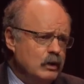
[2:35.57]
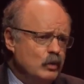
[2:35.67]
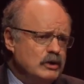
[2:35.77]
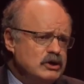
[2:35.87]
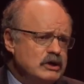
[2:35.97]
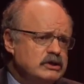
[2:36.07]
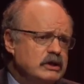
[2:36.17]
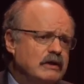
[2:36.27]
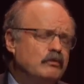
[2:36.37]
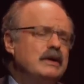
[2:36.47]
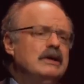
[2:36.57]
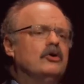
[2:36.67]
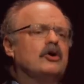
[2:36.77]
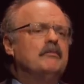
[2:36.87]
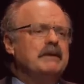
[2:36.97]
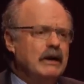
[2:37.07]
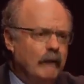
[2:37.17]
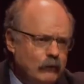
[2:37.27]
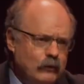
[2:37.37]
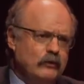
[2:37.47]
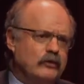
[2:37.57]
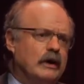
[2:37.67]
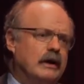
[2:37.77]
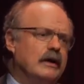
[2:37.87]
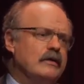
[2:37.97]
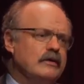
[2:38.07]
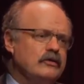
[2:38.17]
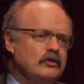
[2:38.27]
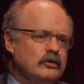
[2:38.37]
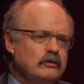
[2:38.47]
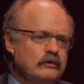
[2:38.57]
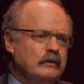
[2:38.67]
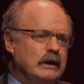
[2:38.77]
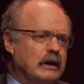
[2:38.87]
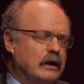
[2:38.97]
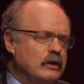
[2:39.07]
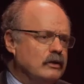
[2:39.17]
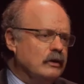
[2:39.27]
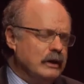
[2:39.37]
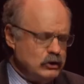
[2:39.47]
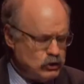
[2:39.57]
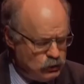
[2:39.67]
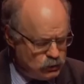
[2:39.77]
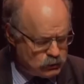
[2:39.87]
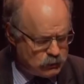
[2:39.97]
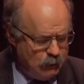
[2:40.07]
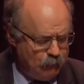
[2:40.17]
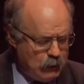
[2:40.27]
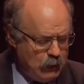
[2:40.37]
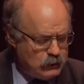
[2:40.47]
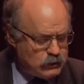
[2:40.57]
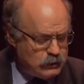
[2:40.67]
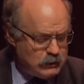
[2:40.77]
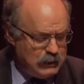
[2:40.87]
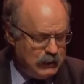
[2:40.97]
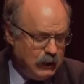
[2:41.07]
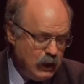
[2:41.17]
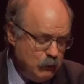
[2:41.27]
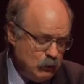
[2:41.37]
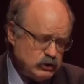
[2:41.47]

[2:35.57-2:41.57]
which is that if we look beyond the sort of little local issues to the global